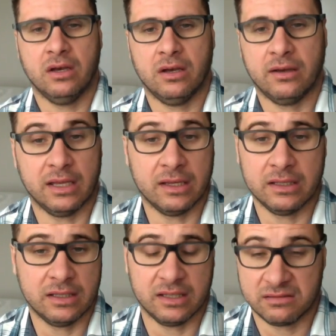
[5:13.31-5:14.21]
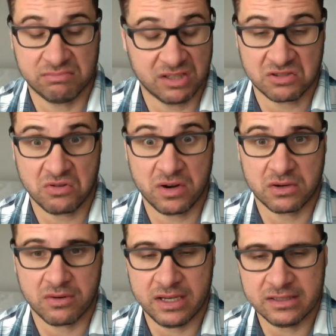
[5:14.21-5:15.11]
uh, and it's it's growing
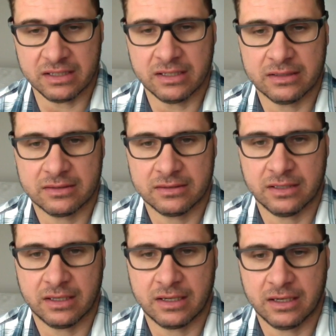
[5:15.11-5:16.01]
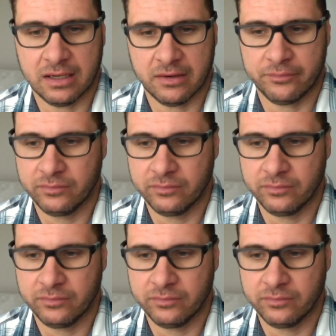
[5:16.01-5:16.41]
crazy. It's like um,